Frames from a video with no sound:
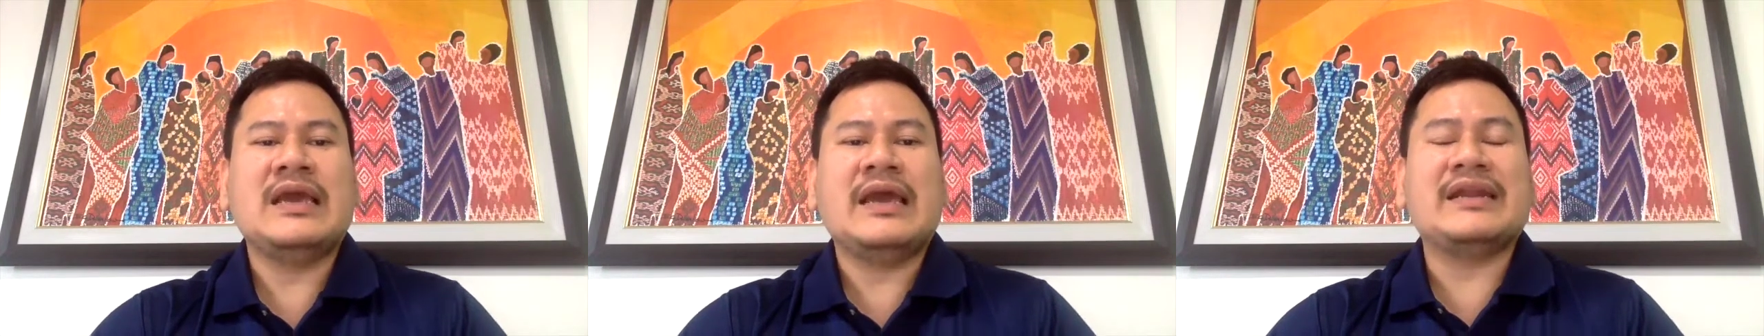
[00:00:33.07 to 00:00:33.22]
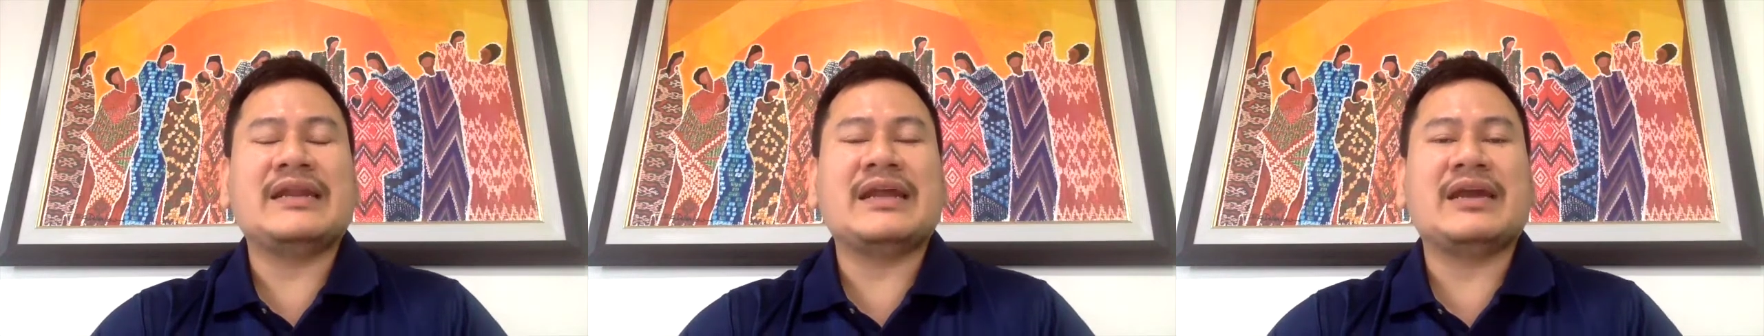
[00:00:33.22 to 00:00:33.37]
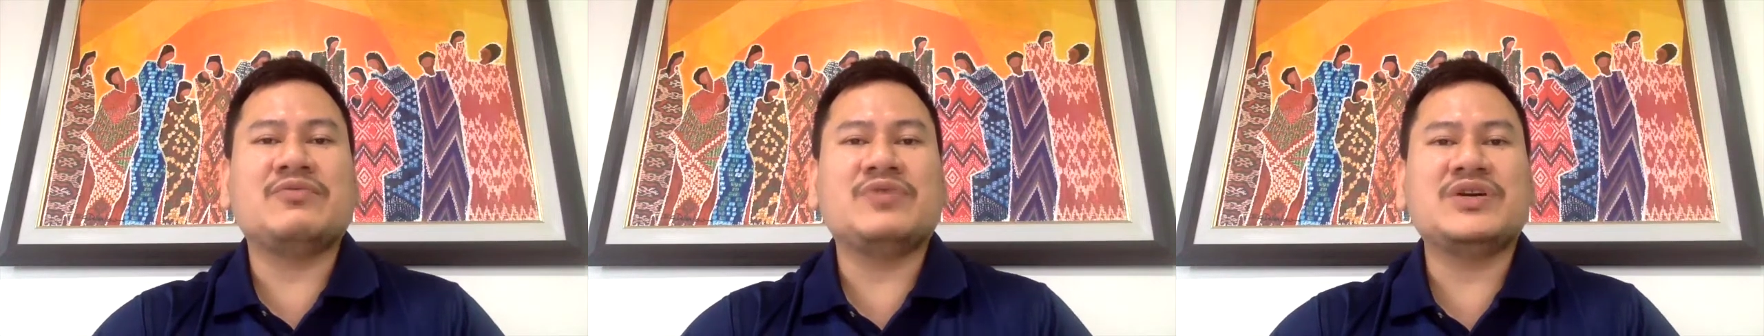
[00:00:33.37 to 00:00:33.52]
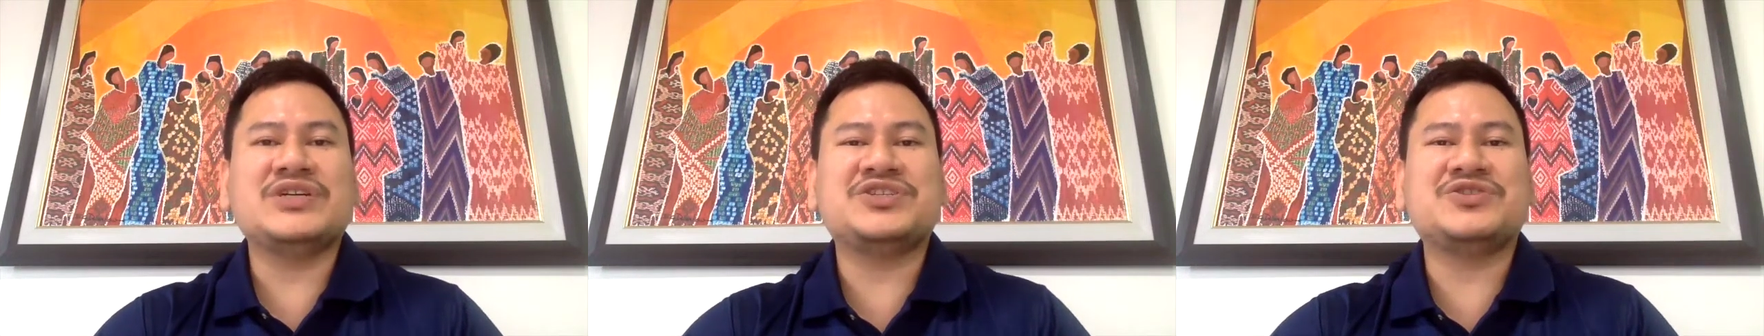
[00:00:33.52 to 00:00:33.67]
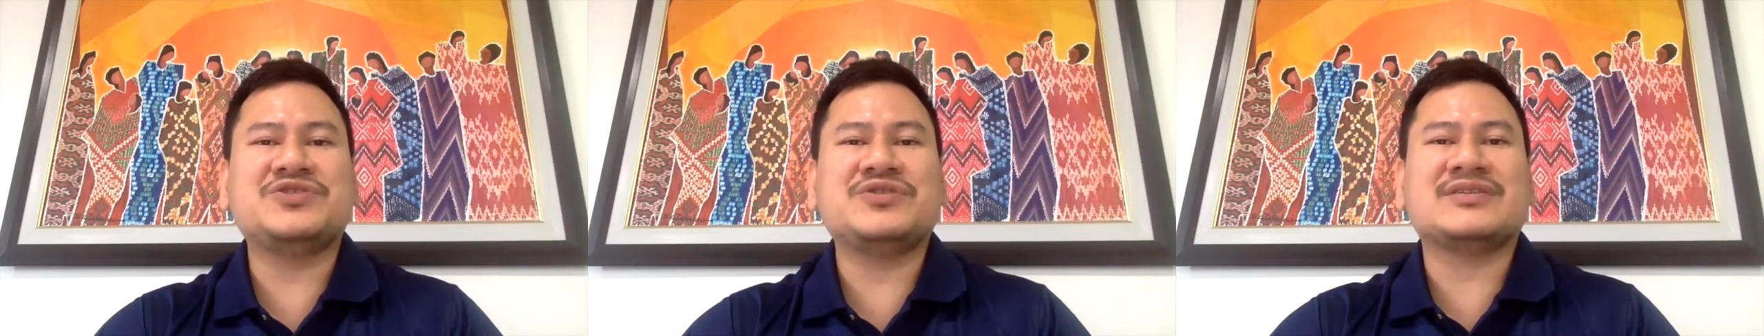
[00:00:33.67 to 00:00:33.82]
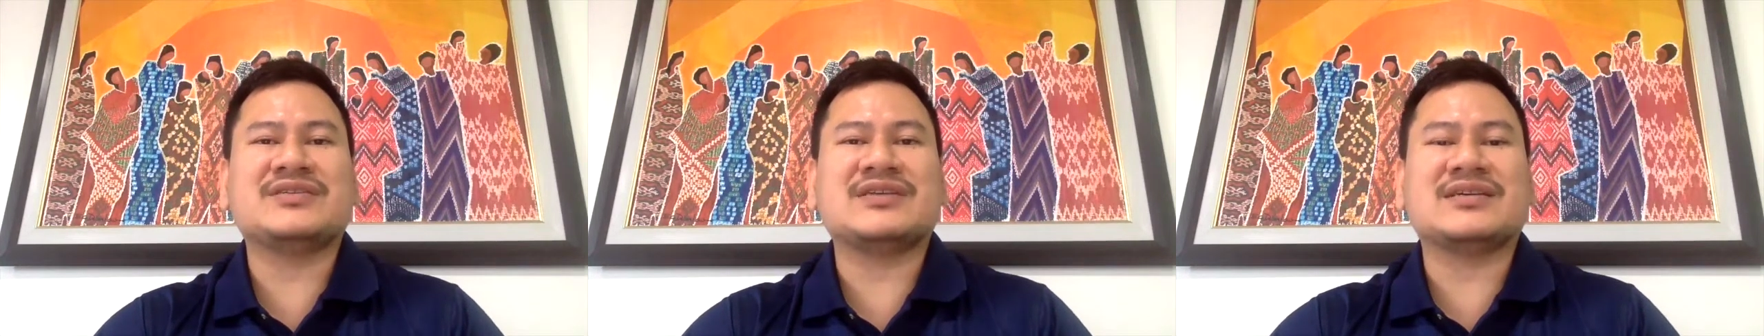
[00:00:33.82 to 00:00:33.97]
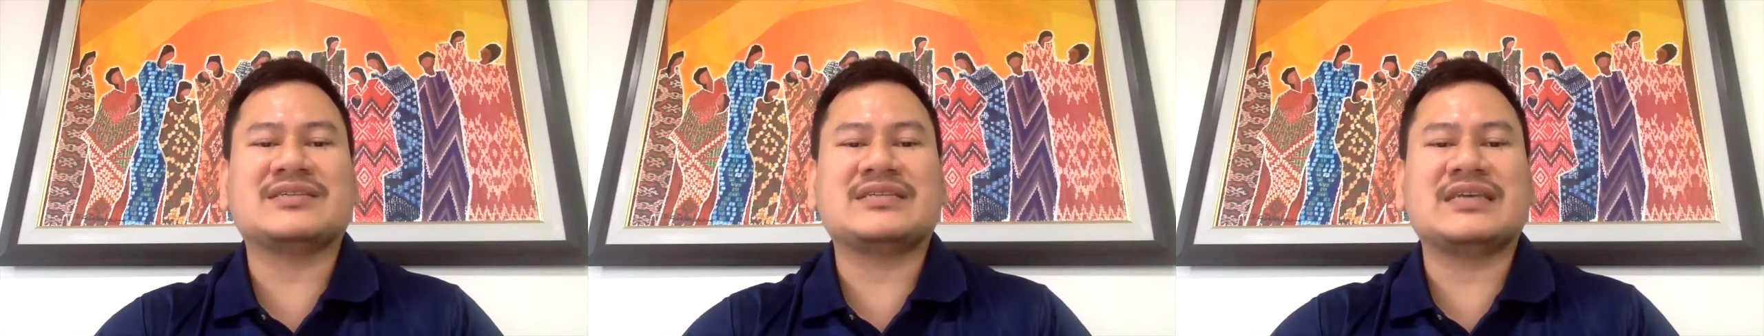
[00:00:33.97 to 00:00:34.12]
and I wish you
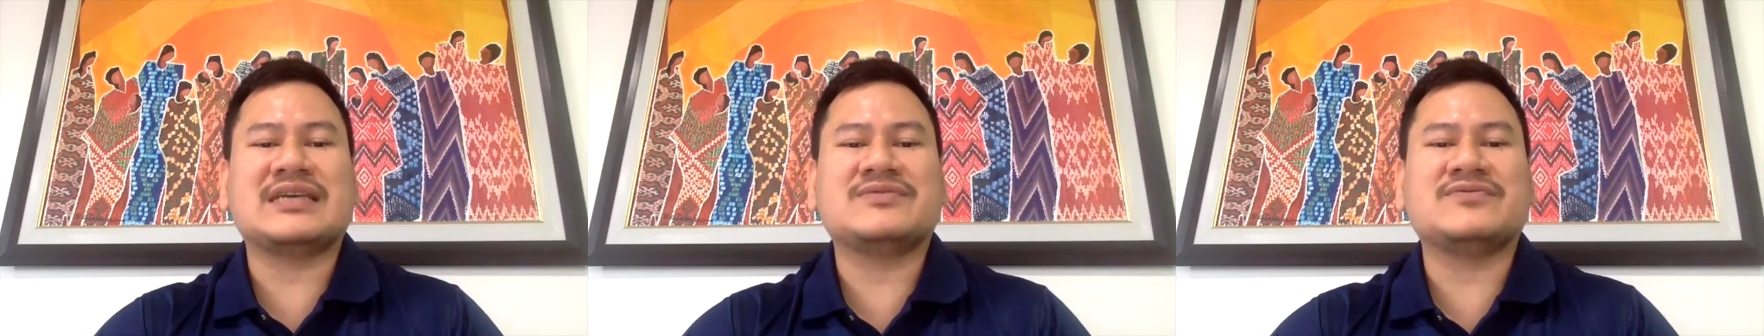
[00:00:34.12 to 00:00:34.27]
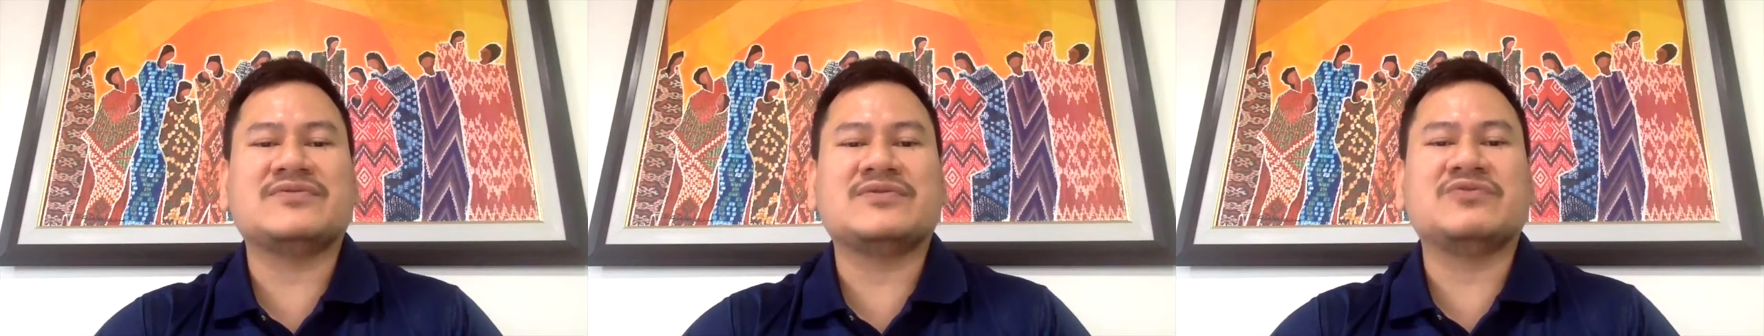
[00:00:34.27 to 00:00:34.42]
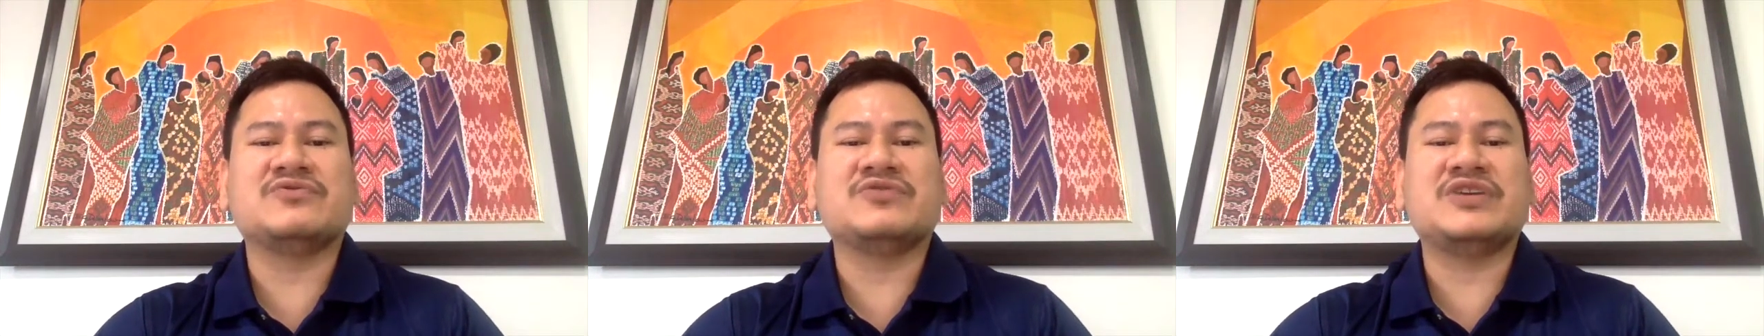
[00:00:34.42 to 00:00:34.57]
a successful